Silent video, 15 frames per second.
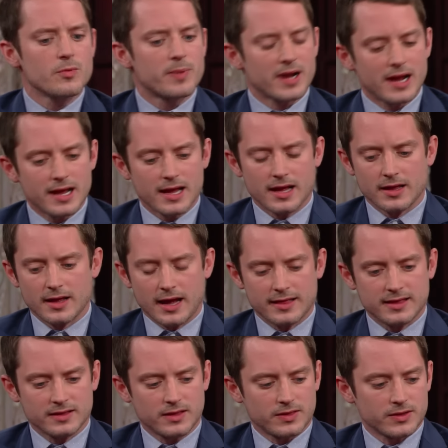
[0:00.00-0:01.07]
but I
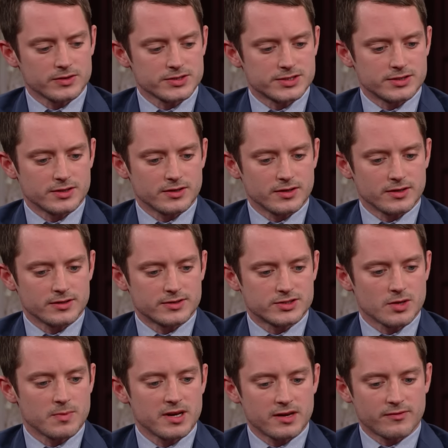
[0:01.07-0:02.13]
think that there's
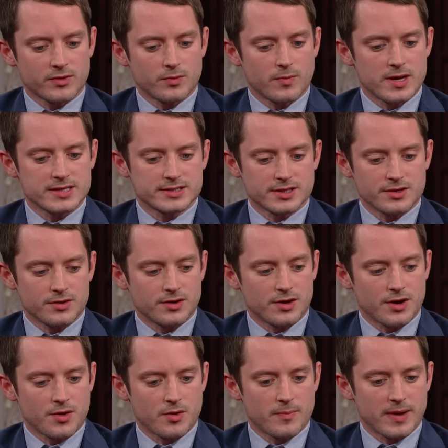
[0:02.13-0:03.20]
so many different ways that you can
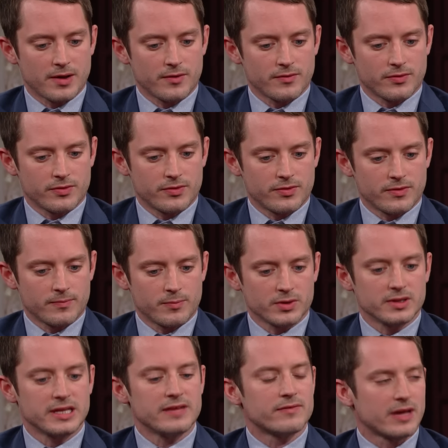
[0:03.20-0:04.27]
go about
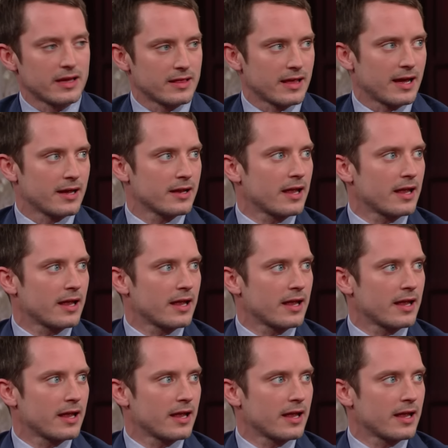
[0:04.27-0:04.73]
believing that.